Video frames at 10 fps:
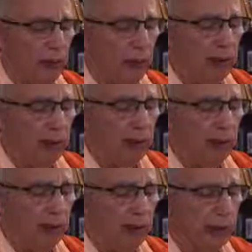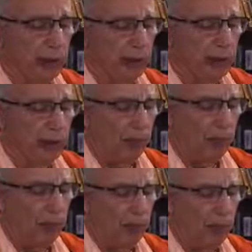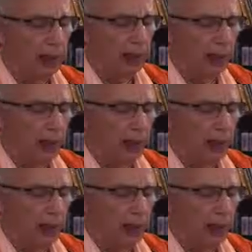at a village named Ramakeli.